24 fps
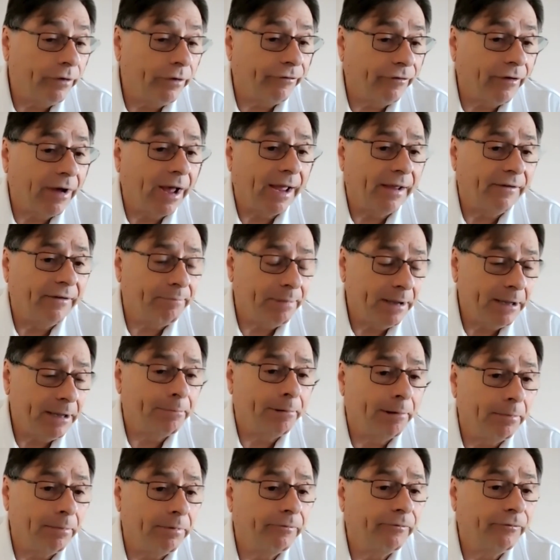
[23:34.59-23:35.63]
5
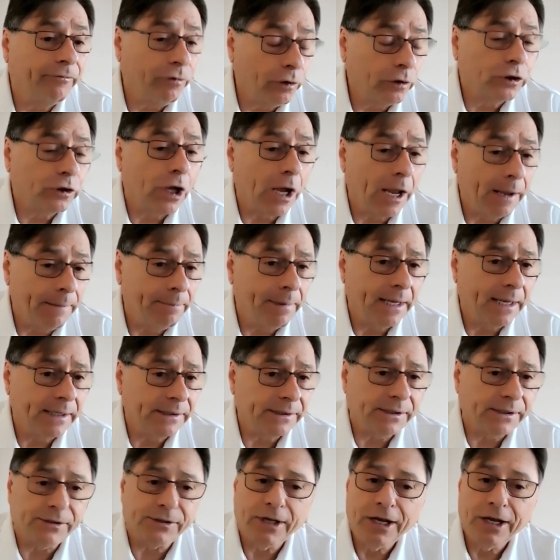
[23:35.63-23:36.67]
people full-time
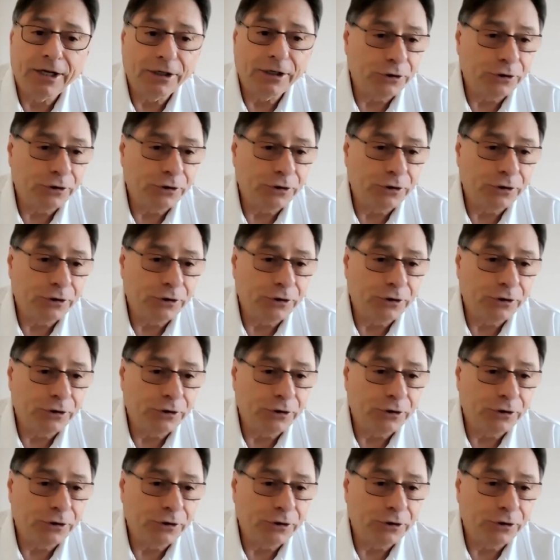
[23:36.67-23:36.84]
basis